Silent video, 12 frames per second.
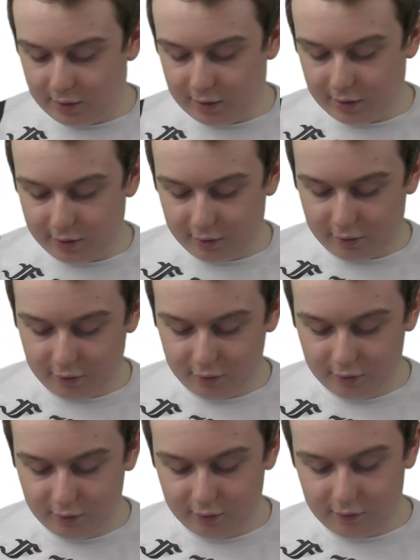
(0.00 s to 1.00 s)
and that
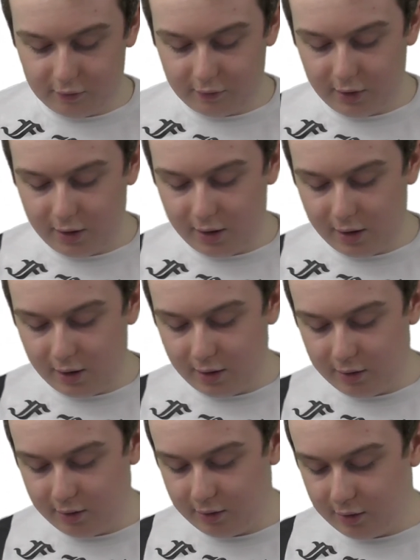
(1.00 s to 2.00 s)
includes
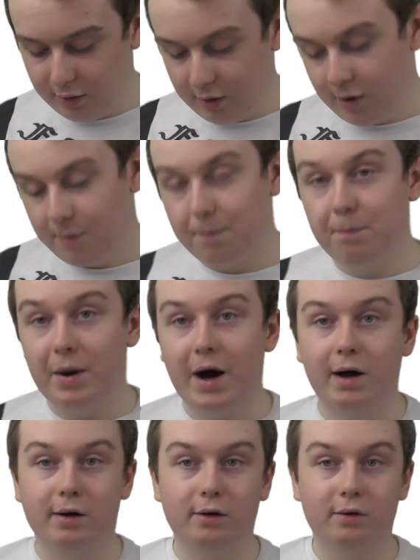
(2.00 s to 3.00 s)
a
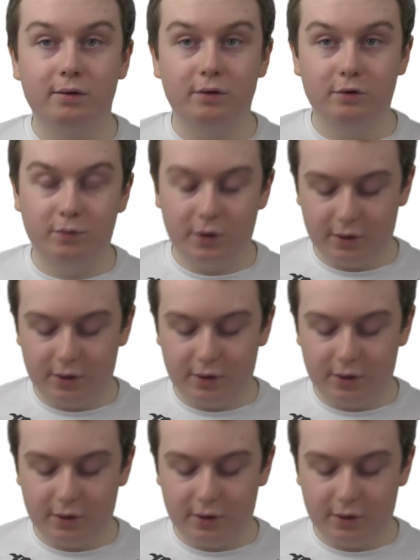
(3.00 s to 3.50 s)
bag as